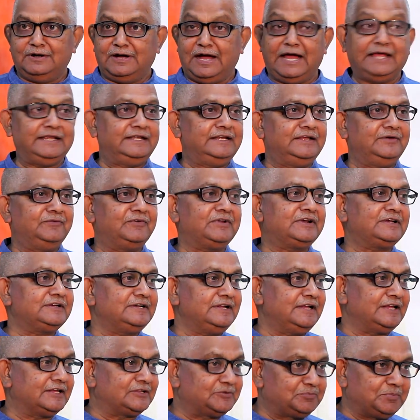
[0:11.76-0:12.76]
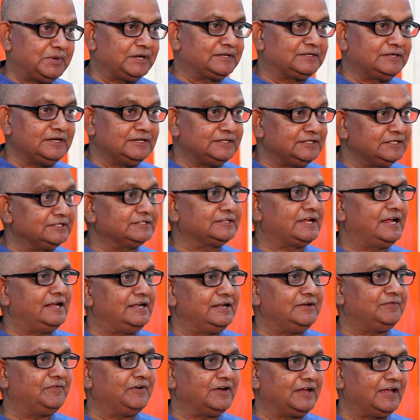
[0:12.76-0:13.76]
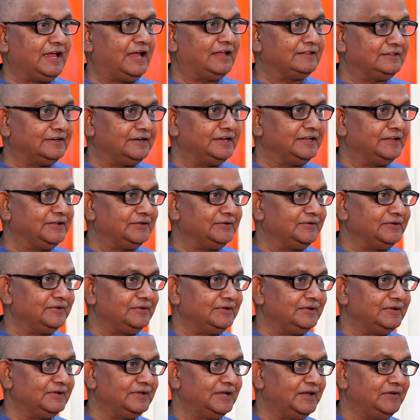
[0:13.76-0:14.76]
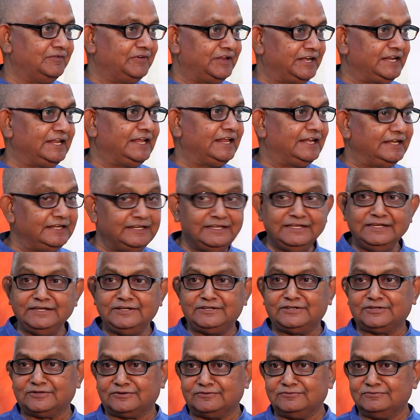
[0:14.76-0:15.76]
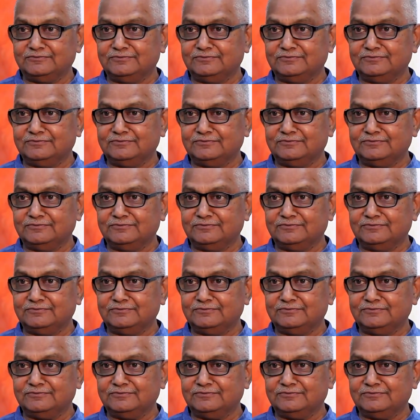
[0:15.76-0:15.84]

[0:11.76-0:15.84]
I never expected this kind of a gathering, a very elite,